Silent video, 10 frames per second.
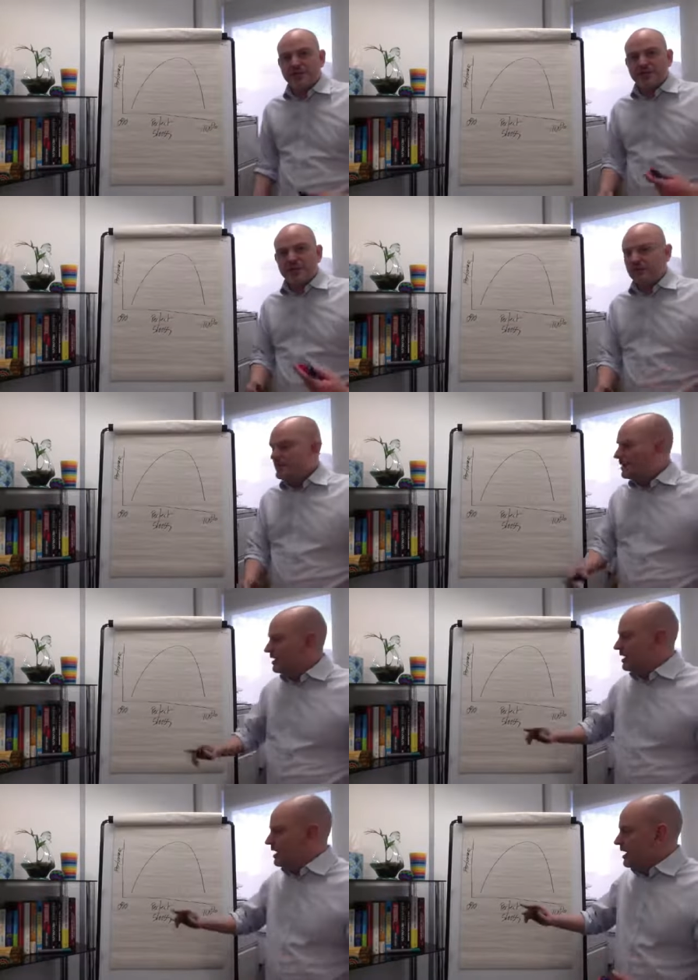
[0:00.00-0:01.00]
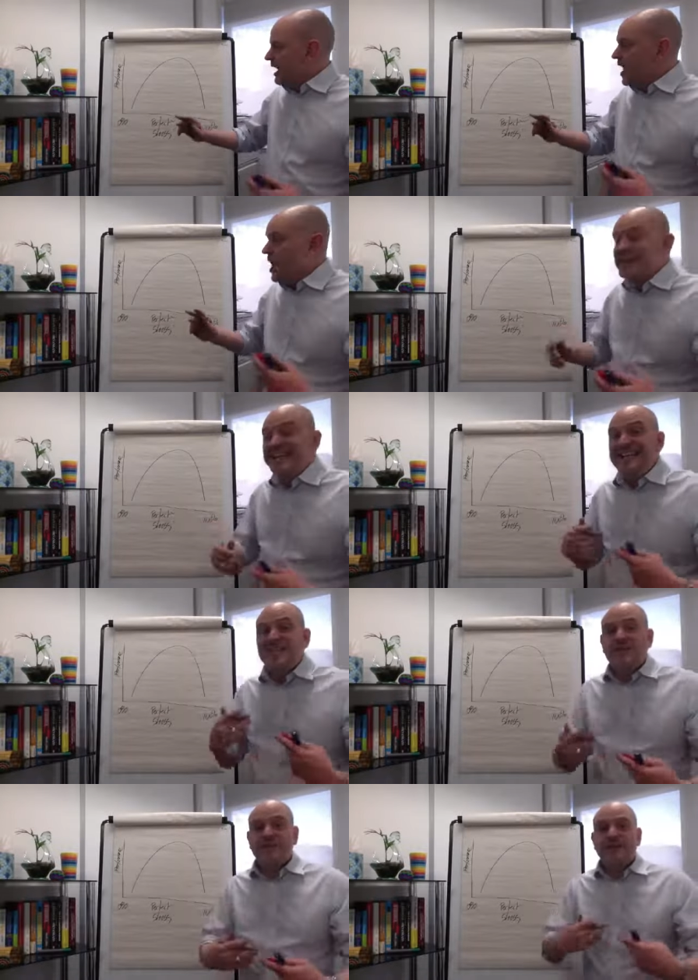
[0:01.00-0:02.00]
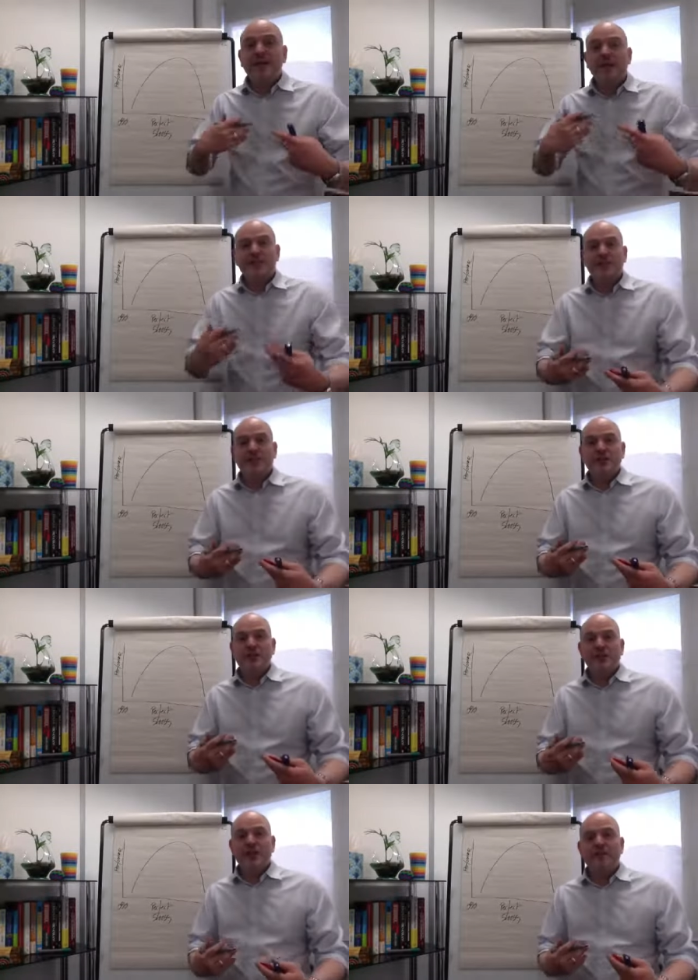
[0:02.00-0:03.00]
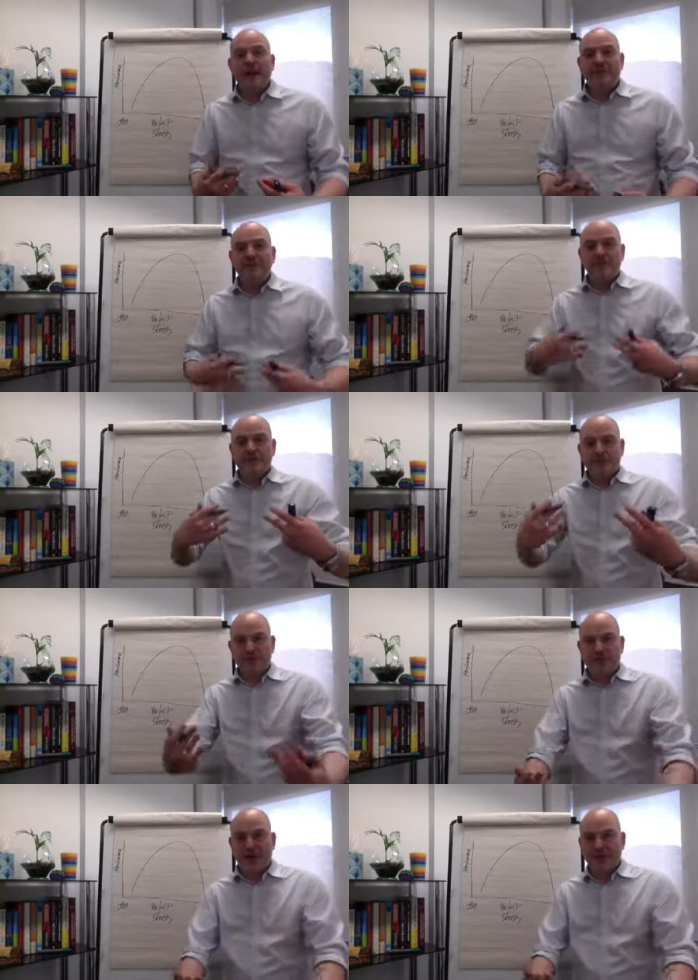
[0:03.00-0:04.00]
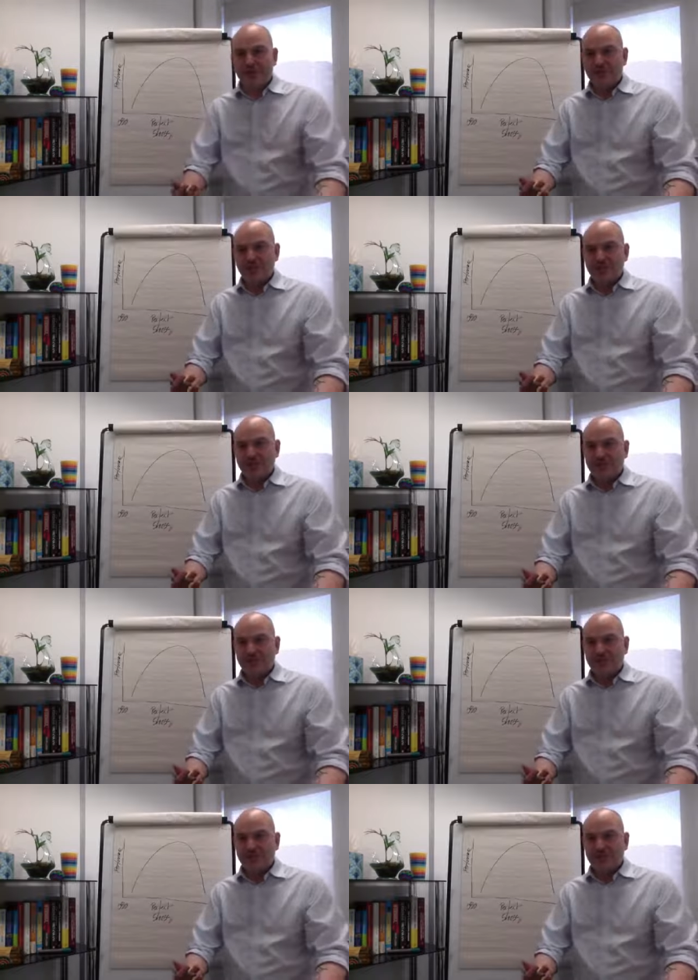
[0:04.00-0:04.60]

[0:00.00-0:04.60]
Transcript: So I need to feel a certain amount of stress